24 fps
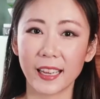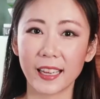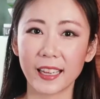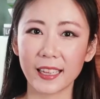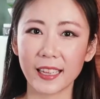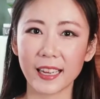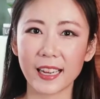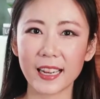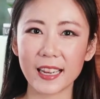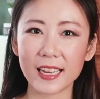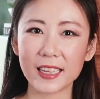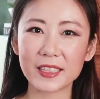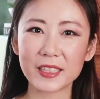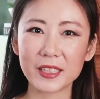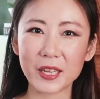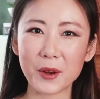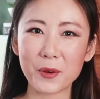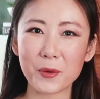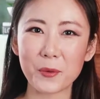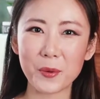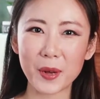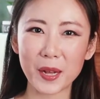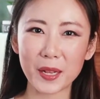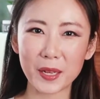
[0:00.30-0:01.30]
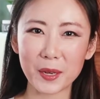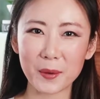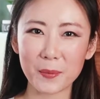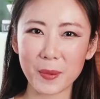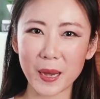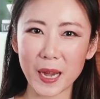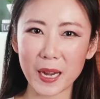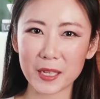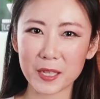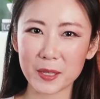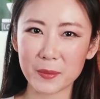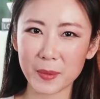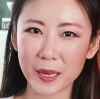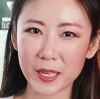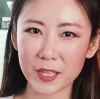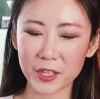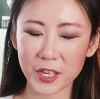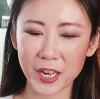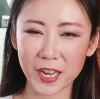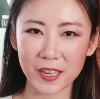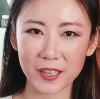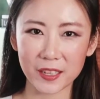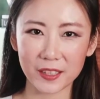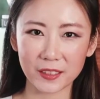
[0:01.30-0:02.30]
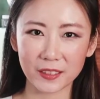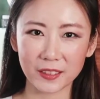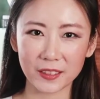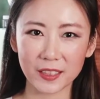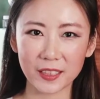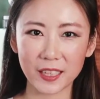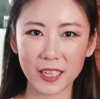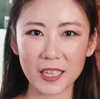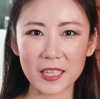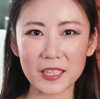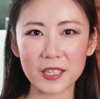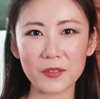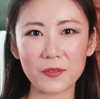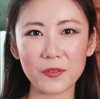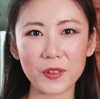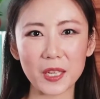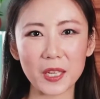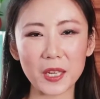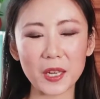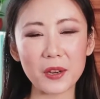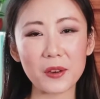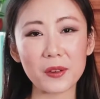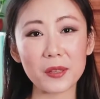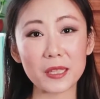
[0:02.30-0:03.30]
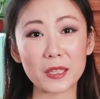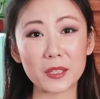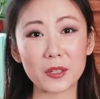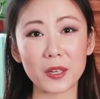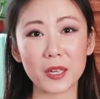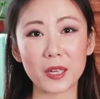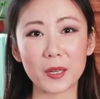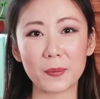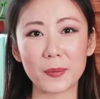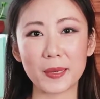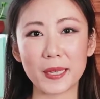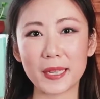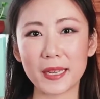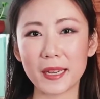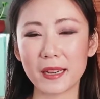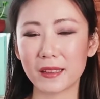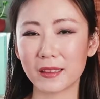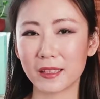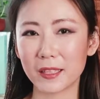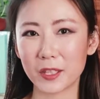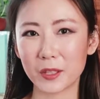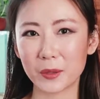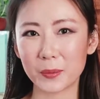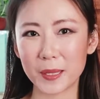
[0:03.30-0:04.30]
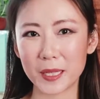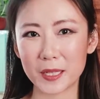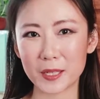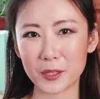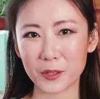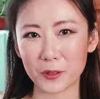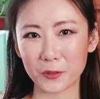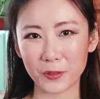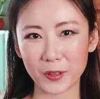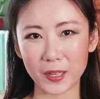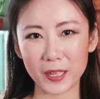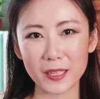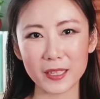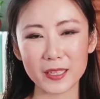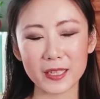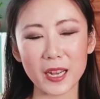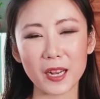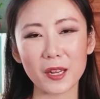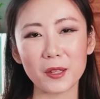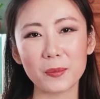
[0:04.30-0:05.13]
Hey guys, welcome back to my channel. Today's video is going to be a little bit different.